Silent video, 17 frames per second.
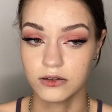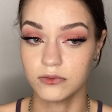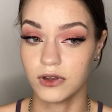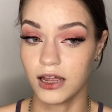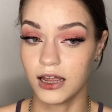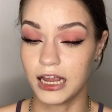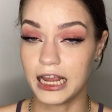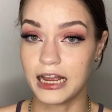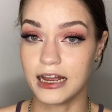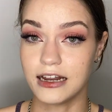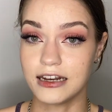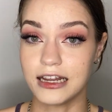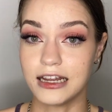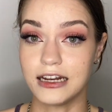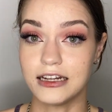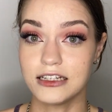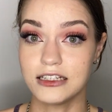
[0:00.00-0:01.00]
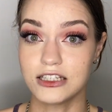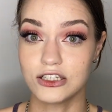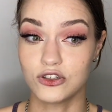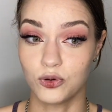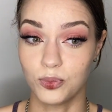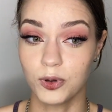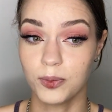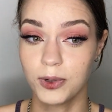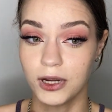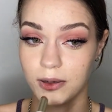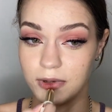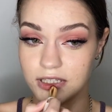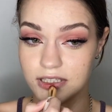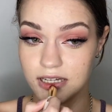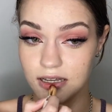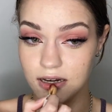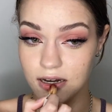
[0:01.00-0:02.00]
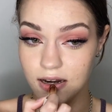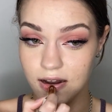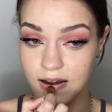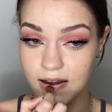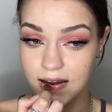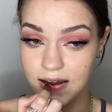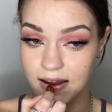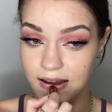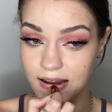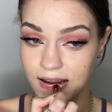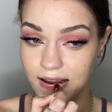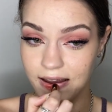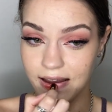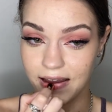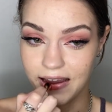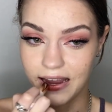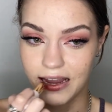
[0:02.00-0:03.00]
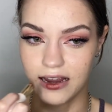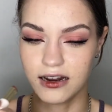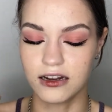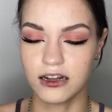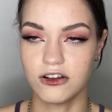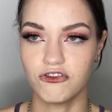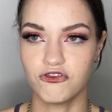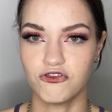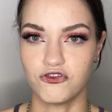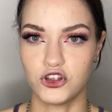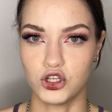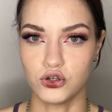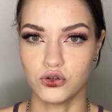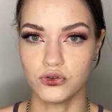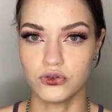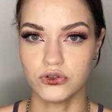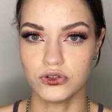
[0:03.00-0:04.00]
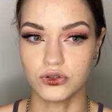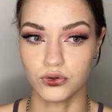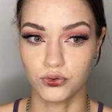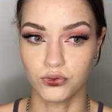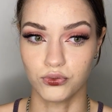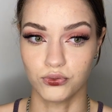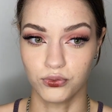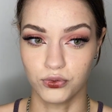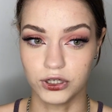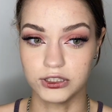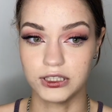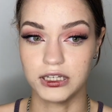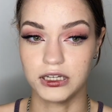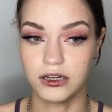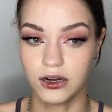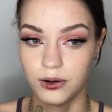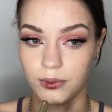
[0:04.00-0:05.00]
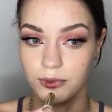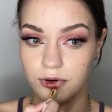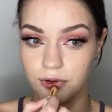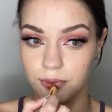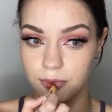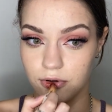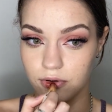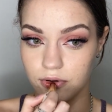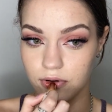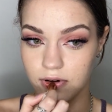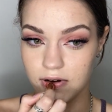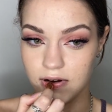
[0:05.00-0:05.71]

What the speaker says: And it is super pigmented and it feels really comfortable.